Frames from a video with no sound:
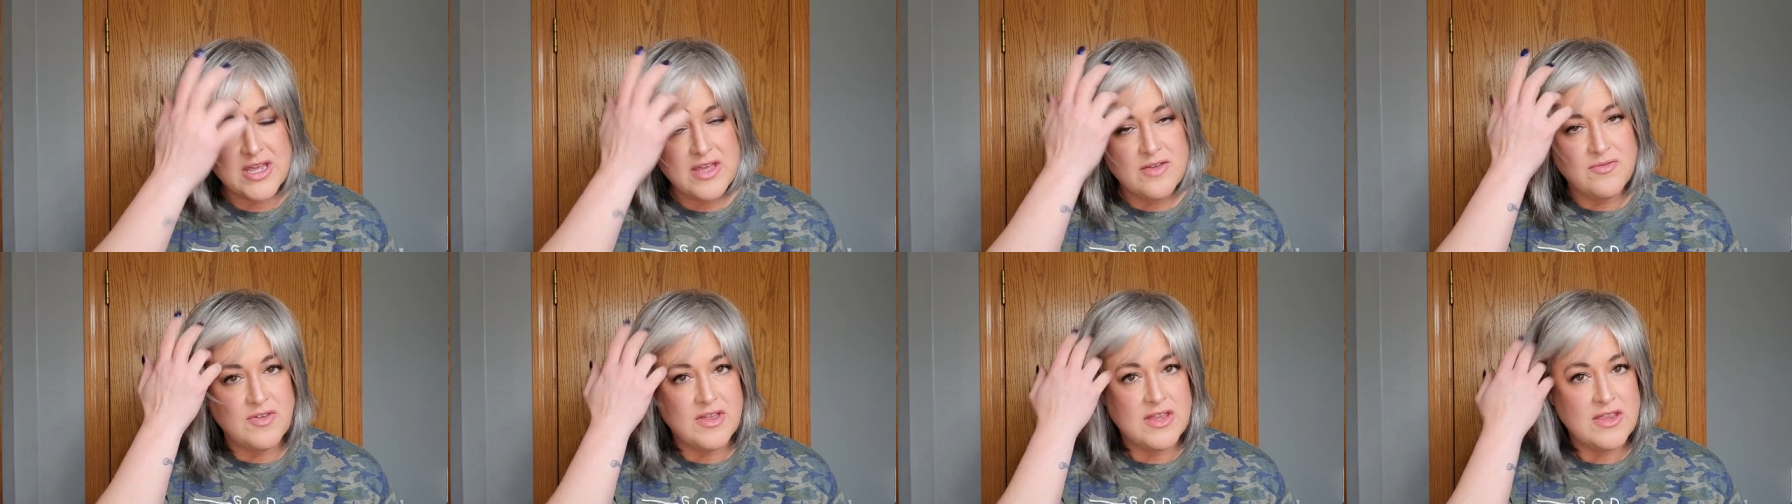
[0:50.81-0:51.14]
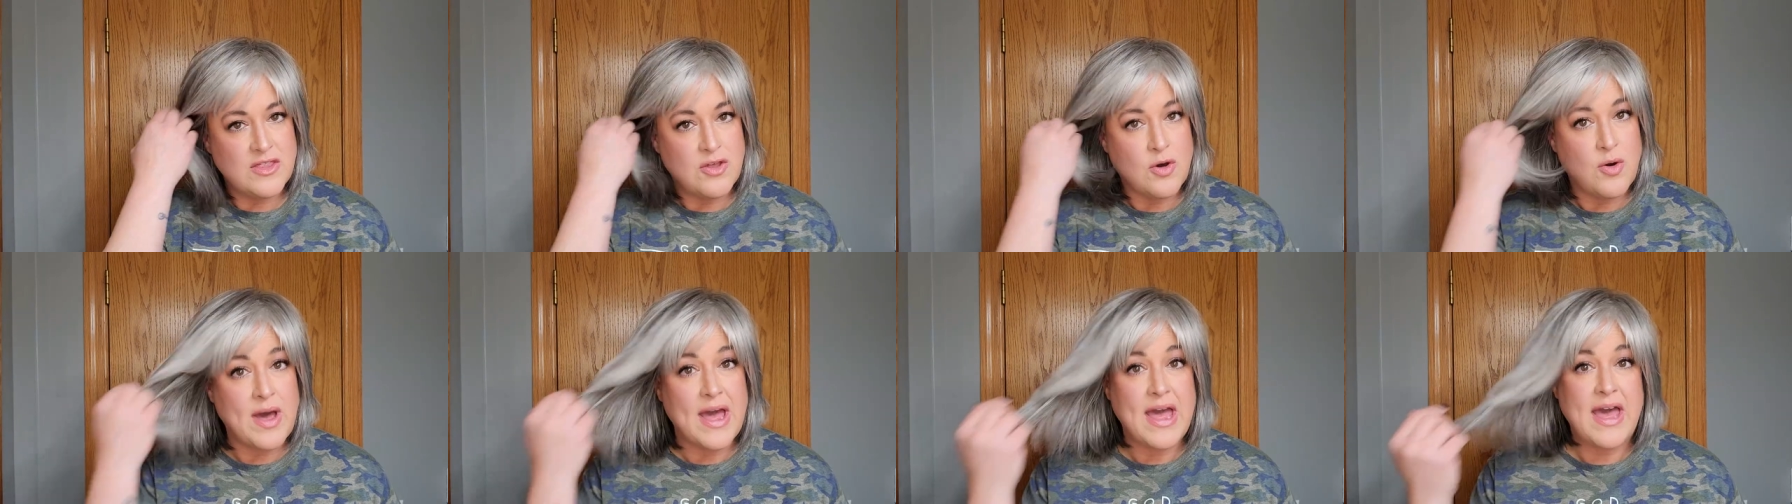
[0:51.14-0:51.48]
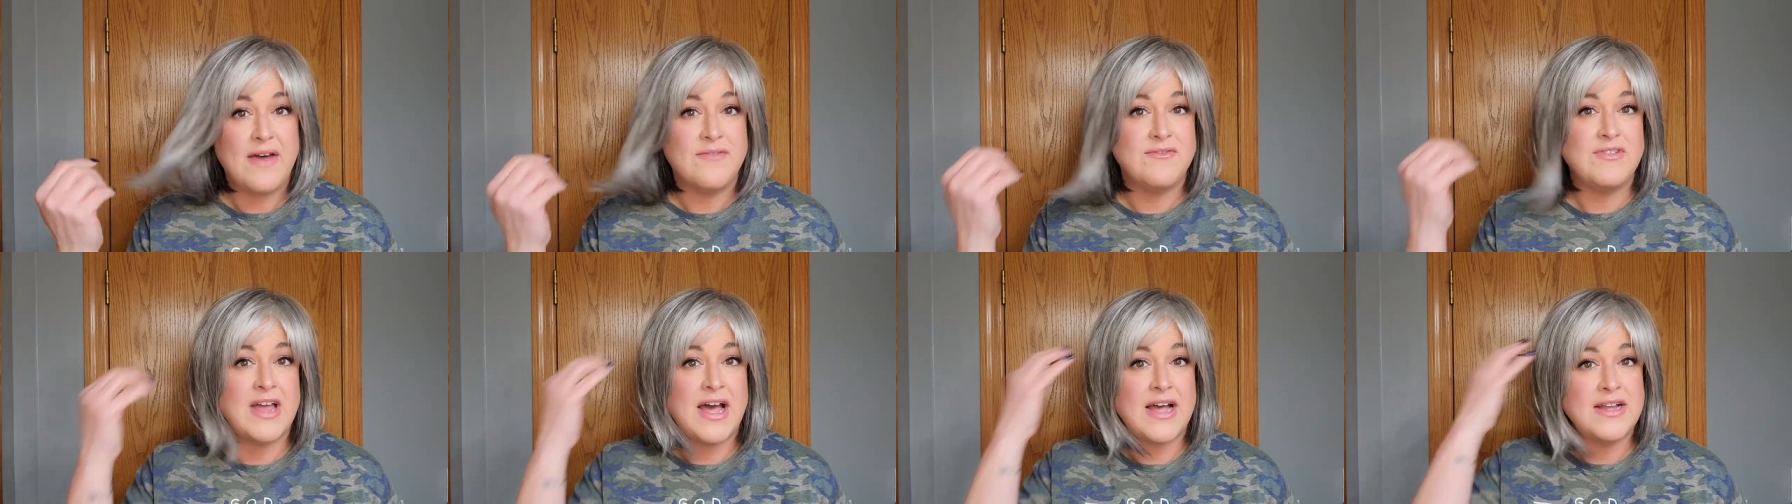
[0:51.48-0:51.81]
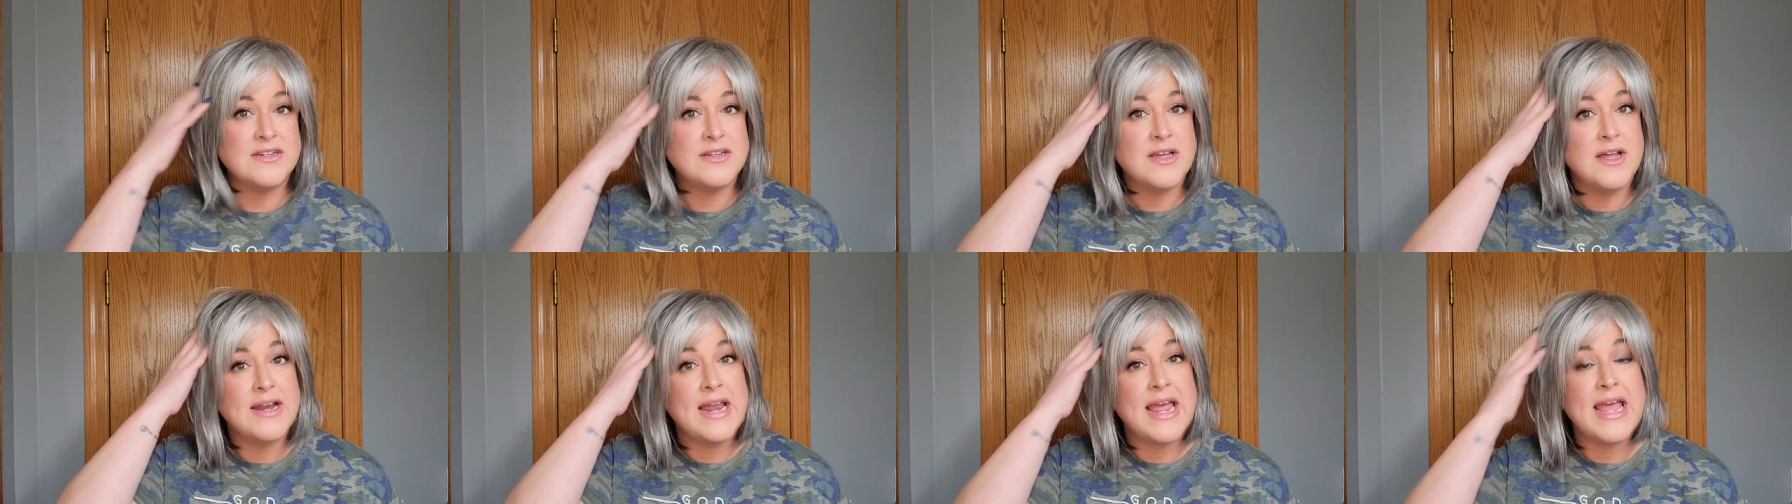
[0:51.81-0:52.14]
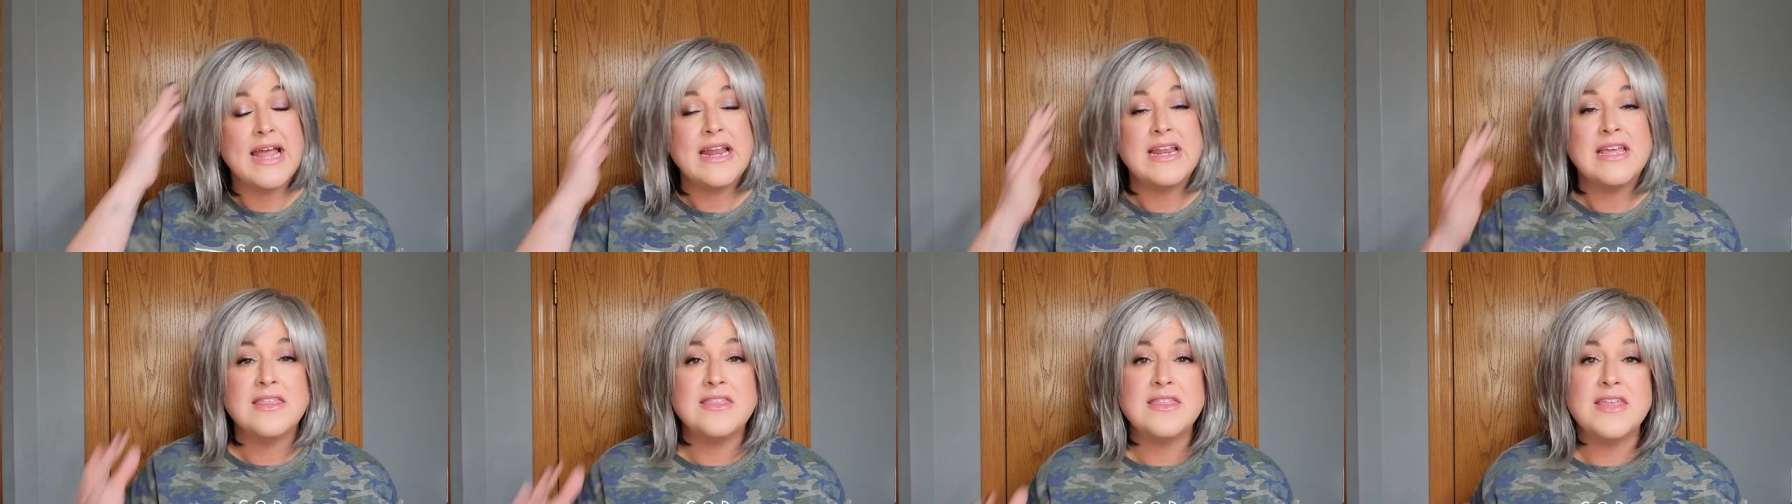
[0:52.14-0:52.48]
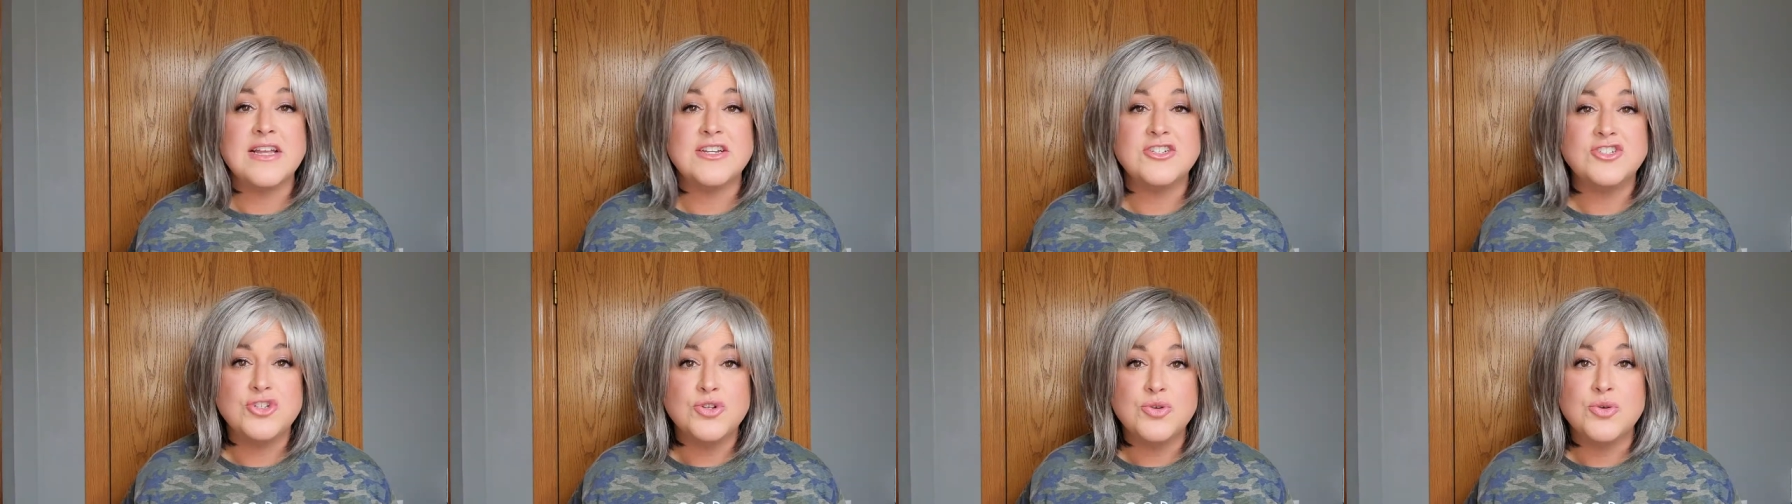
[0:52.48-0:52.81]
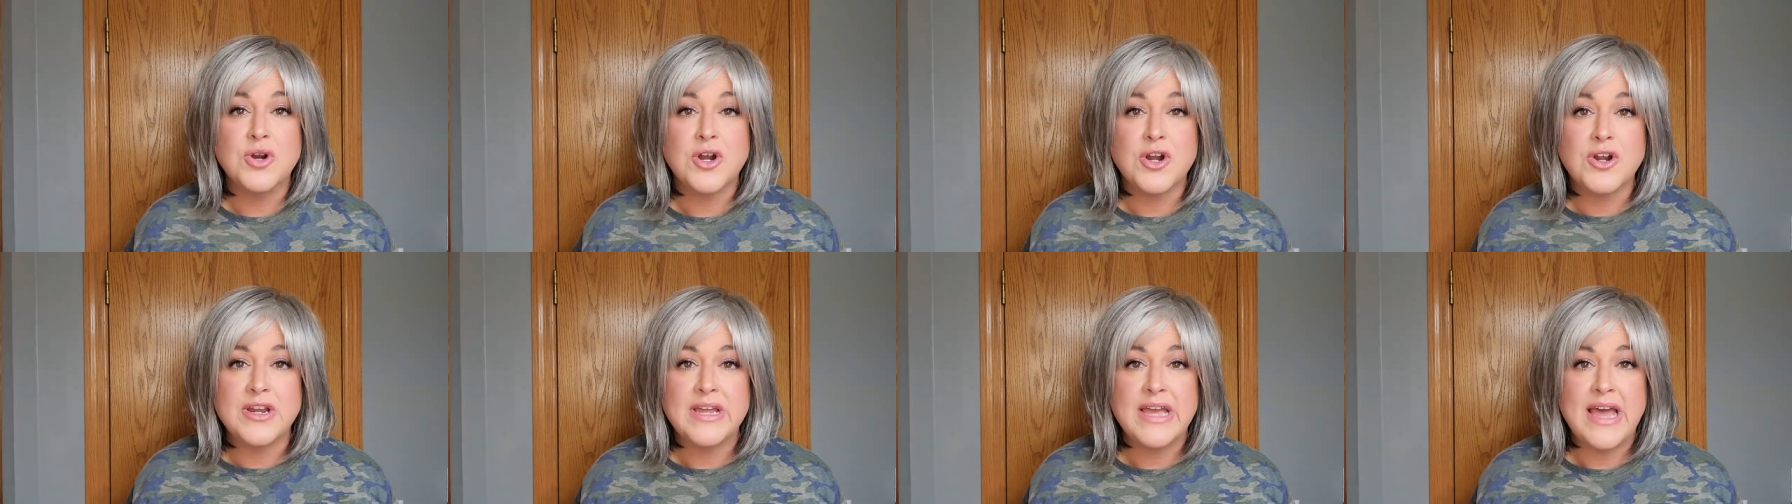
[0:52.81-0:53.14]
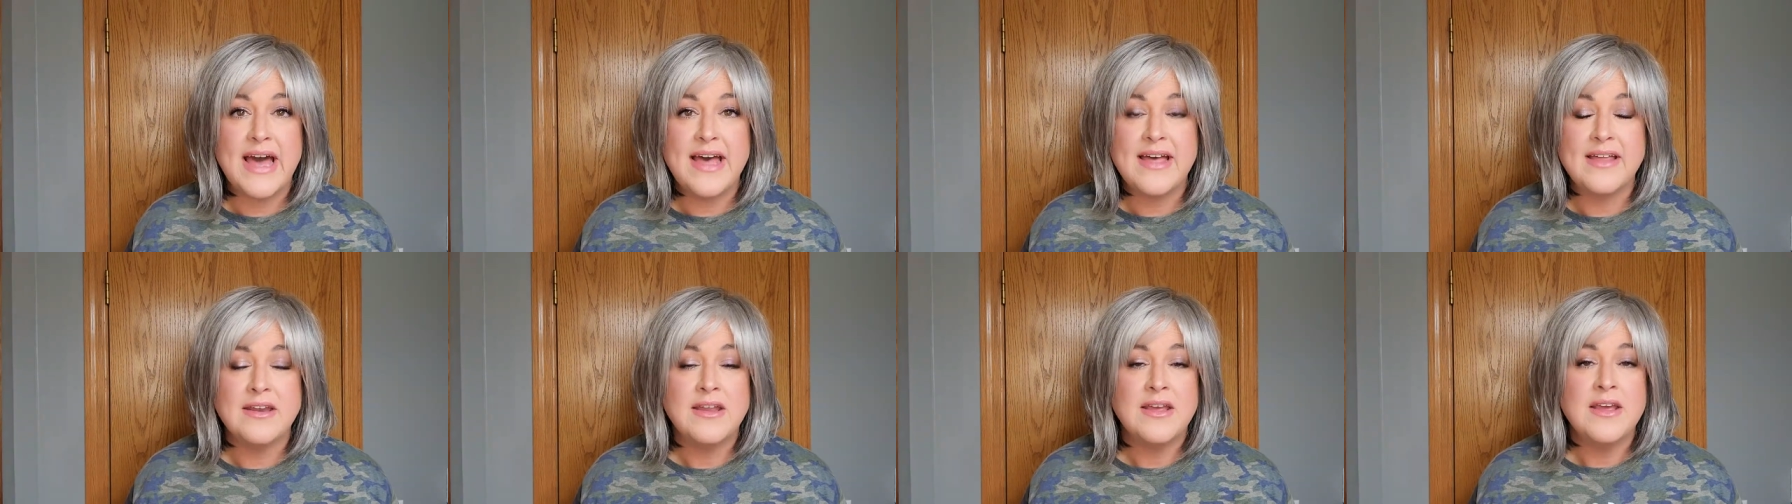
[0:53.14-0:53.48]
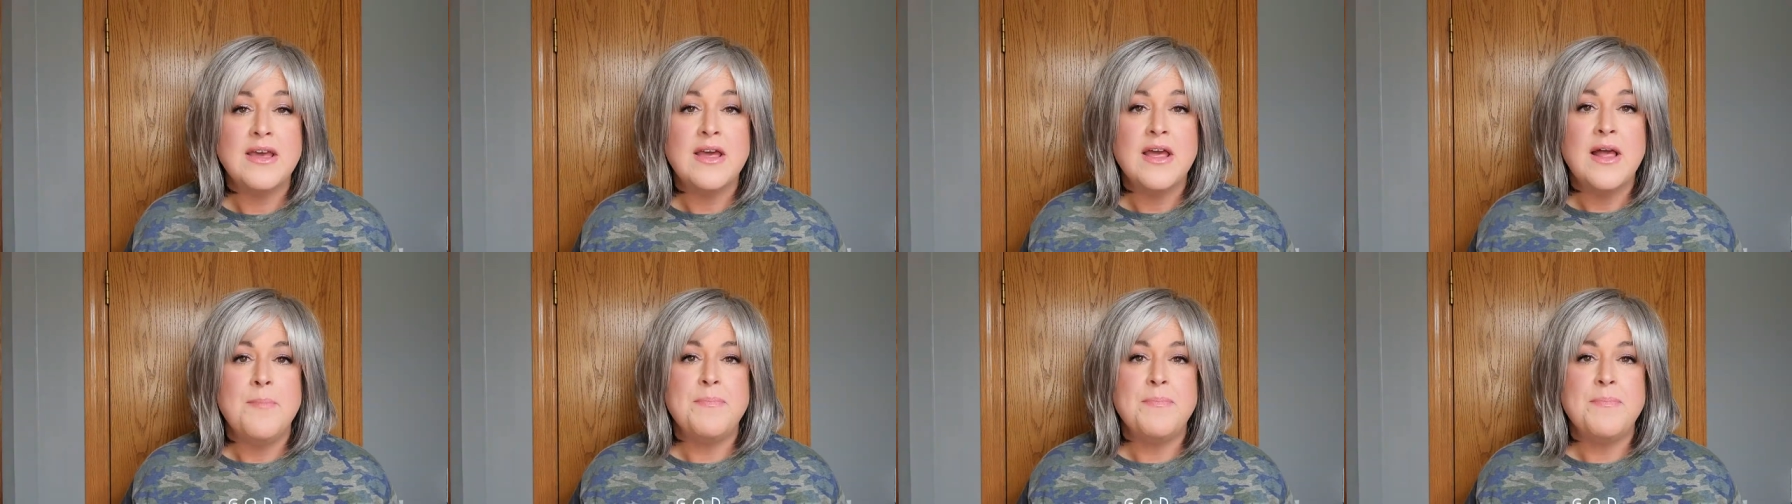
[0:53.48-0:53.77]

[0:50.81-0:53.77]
even though I have not done anything to her yet,